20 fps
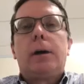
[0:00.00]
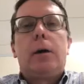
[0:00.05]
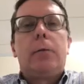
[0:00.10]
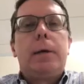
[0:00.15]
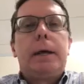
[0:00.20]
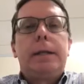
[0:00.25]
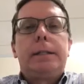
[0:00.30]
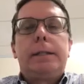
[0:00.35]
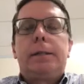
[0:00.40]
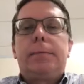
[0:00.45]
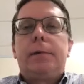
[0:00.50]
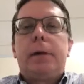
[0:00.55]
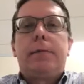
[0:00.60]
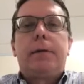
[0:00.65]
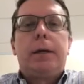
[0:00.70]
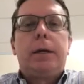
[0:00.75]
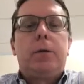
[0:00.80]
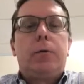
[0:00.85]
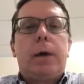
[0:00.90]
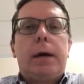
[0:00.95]
always, if you have
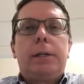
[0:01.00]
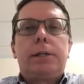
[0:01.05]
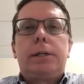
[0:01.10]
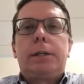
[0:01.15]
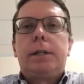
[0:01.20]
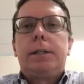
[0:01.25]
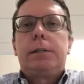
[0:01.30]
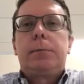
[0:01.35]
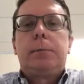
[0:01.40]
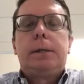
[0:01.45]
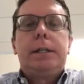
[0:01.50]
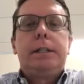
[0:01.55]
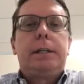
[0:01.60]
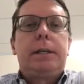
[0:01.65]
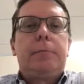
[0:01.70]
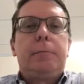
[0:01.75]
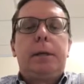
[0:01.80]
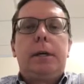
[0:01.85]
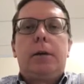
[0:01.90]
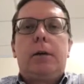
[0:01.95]
any questions, please
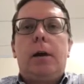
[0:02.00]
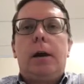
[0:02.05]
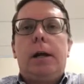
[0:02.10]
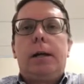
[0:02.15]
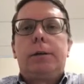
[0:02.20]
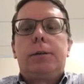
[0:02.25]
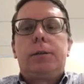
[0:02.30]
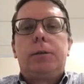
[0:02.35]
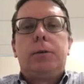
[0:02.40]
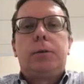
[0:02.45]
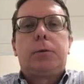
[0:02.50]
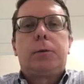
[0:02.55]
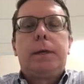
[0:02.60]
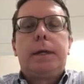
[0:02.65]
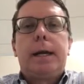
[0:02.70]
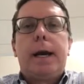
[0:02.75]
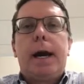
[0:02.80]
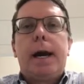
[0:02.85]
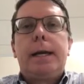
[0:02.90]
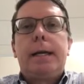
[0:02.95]
give me a call,
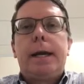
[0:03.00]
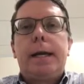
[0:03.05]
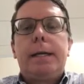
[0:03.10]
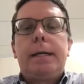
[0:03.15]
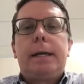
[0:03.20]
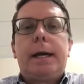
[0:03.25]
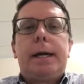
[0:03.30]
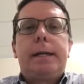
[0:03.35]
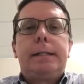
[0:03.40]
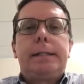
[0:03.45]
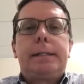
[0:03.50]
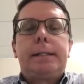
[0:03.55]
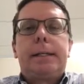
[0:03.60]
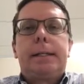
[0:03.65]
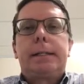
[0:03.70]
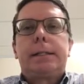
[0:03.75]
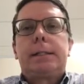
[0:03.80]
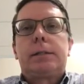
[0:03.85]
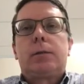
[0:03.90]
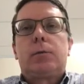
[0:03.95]

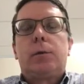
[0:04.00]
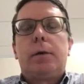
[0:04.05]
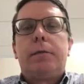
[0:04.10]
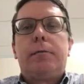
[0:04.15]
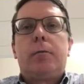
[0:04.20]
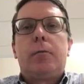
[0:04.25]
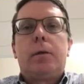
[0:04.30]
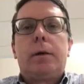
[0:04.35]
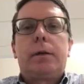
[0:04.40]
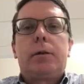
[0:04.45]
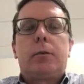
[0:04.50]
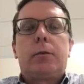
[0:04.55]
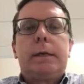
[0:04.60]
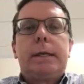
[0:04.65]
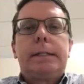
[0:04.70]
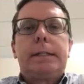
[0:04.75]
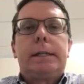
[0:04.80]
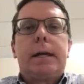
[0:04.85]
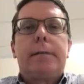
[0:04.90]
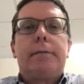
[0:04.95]

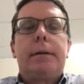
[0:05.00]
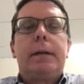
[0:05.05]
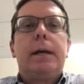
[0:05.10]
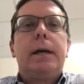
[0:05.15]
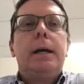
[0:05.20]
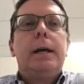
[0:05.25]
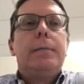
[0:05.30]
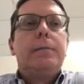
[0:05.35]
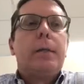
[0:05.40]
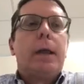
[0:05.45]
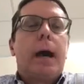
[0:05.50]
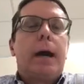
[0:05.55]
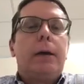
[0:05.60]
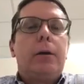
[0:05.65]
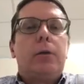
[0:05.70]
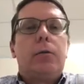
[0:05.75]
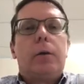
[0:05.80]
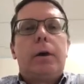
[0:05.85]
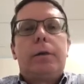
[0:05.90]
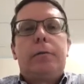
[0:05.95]
239-896-3437. I
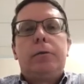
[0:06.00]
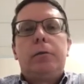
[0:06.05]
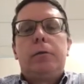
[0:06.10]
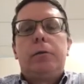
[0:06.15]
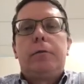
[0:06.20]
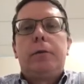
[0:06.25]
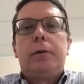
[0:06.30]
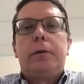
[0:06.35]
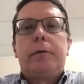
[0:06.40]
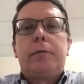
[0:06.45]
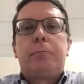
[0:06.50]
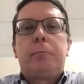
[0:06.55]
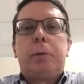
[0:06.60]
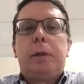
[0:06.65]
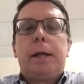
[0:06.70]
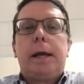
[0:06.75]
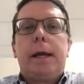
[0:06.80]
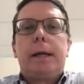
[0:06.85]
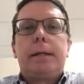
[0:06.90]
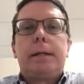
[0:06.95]
know quite a few of you have
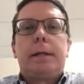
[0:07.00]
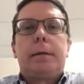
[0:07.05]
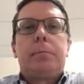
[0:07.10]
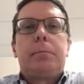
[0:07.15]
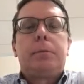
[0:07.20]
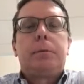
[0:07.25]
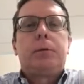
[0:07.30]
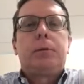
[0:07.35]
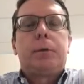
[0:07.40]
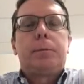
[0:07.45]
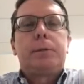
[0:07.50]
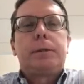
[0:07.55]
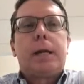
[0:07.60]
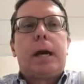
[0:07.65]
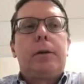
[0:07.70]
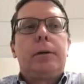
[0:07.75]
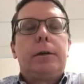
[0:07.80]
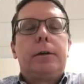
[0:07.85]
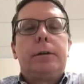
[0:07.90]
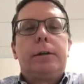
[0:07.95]
planned trips
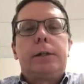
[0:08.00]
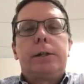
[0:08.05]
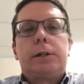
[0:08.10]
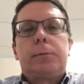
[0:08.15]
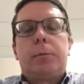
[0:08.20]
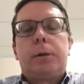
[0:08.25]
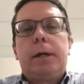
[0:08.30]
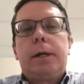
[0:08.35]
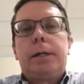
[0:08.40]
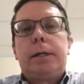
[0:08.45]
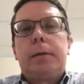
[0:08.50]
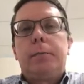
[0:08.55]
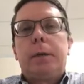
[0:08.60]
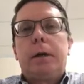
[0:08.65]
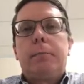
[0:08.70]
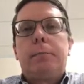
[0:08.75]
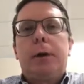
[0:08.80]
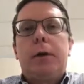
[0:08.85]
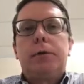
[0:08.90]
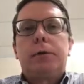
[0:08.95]
down here this spring that have
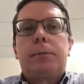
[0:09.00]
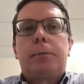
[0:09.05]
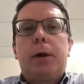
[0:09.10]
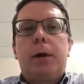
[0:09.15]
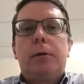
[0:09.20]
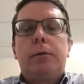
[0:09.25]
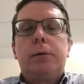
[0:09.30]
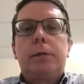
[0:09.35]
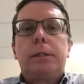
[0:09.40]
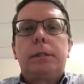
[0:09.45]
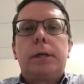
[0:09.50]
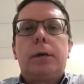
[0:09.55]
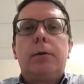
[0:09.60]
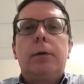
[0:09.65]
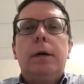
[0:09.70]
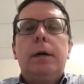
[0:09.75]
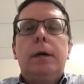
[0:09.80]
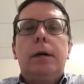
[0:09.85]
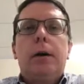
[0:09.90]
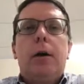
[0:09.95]
been postponed,
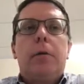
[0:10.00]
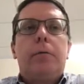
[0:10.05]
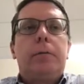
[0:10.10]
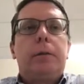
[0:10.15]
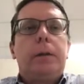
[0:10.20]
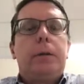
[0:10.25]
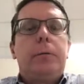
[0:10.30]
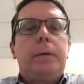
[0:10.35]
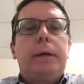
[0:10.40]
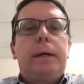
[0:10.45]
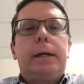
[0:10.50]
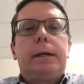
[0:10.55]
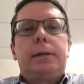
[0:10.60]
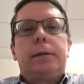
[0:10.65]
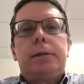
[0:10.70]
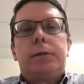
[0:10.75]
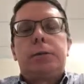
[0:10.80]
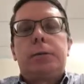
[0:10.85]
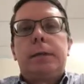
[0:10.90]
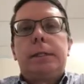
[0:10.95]
so hopefully we can get
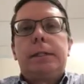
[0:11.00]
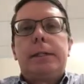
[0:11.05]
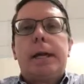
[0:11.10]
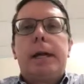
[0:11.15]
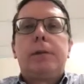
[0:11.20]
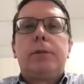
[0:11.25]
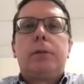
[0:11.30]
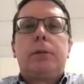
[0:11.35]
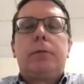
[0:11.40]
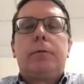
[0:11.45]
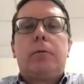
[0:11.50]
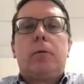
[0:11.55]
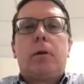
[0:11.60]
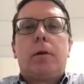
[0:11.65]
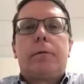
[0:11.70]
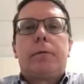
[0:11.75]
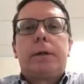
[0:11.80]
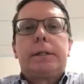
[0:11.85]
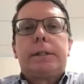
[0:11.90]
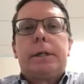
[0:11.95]
those rescheduled
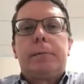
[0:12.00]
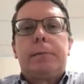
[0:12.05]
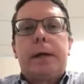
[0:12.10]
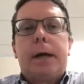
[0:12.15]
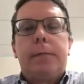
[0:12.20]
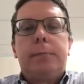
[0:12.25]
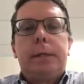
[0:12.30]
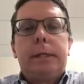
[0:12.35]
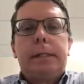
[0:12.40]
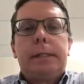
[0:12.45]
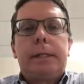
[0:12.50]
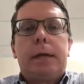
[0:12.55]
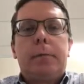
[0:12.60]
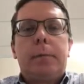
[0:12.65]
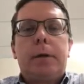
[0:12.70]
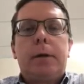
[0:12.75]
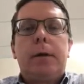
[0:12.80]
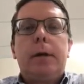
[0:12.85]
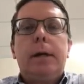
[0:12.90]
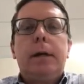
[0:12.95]
for sometime this
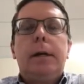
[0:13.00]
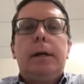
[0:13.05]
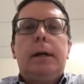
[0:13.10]
summer.